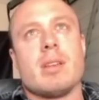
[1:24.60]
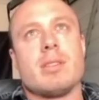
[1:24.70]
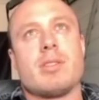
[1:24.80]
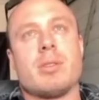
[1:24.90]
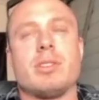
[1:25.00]

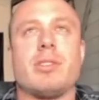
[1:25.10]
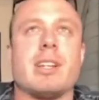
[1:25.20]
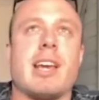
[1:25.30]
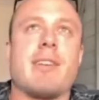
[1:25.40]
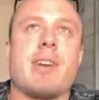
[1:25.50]
to
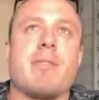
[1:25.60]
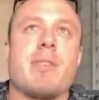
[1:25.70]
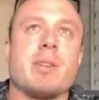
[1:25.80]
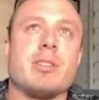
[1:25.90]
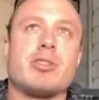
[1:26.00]
address
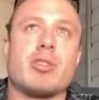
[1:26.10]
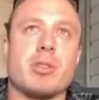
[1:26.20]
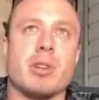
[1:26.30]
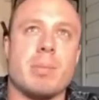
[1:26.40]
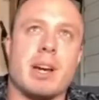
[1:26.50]
everyone who's
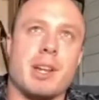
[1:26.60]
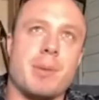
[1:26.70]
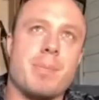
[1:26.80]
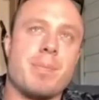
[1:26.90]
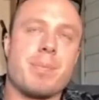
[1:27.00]
talking about
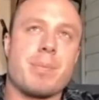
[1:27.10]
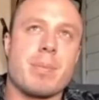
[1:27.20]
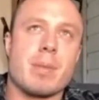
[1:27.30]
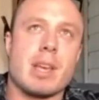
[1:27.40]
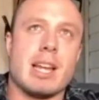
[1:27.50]
it
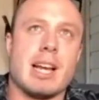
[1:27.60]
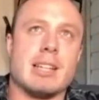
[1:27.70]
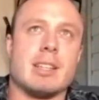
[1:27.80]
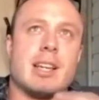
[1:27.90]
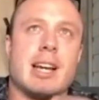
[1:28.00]
and
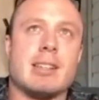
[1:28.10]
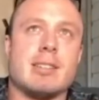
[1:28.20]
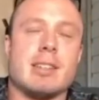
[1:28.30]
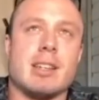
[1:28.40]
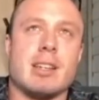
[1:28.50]
has a
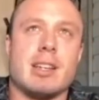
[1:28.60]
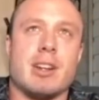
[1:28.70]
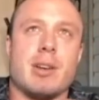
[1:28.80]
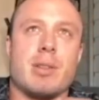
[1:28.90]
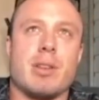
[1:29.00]

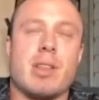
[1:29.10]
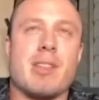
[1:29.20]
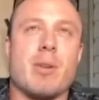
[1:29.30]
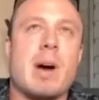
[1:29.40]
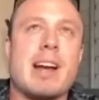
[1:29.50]
and
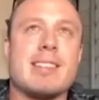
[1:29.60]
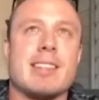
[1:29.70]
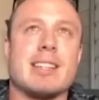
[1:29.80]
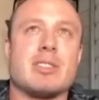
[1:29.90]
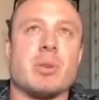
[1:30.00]
the way
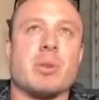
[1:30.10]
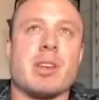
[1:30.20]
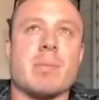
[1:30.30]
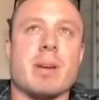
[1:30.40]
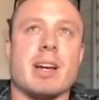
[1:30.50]
that they're
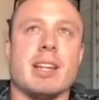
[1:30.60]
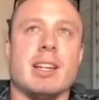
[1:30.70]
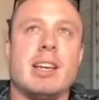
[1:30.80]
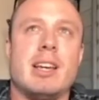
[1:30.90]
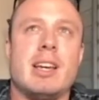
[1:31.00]
talking about it
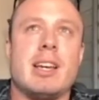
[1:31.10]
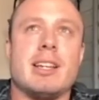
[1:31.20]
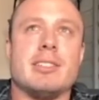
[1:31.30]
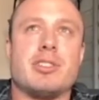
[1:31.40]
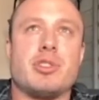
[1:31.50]

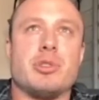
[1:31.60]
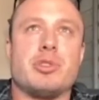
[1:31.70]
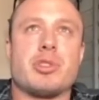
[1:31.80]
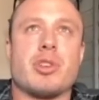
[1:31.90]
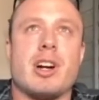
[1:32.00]
is to
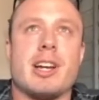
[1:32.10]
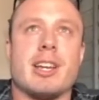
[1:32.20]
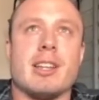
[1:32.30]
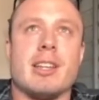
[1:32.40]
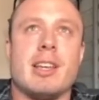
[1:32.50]
try
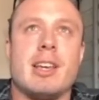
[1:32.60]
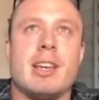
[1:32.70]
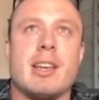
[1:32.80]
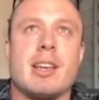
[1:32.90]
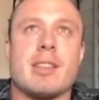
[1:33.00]
and
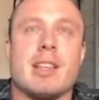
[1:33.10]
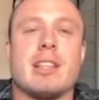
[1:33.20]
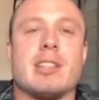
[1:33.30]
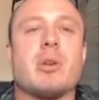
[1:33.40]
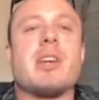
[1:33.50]

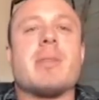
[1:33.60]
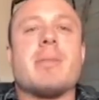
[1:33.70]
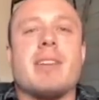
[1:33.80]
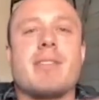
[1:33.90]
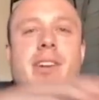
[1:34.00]
they're talking
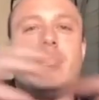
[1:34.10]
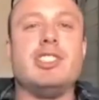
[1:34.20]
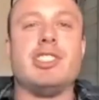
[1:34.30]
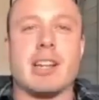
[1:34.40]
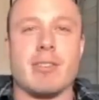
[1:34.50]
about it very
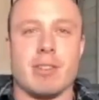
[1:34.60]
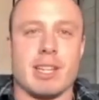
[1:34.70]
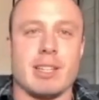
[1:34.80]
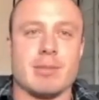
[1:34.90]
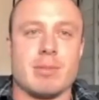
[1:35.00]

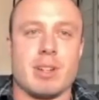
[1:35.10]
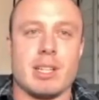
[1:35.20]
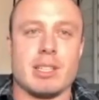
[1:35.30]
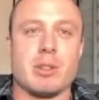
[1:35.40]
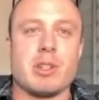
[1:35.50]
generally,
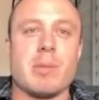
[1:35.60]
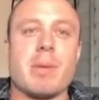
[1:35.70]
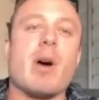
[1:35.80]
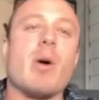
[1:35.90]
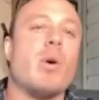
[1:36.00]
right? They're talking
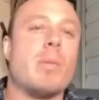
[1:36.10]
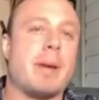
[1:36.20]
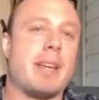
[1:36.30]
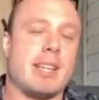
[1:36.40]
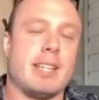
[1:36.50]
about all
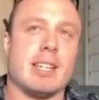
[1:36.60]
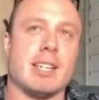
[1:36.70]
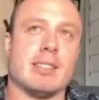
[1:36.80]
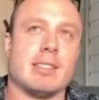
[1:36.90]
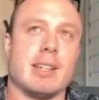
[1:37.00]

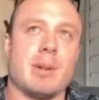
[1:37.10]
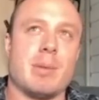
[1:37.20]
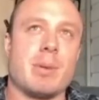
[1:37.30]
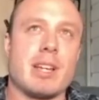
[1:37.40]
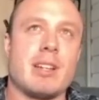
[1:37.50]
PEDs, and
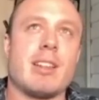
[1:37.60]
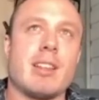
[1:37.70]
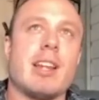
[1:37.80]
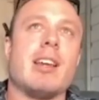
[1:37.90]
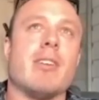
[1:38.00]
we'll get into the
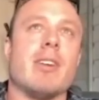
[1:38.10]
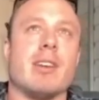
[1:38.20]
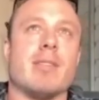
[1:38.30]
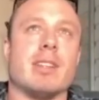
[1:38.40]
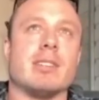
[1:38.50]
nitty gritty
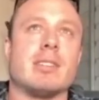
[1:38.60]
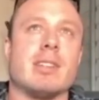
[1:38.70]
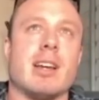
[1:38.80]
of this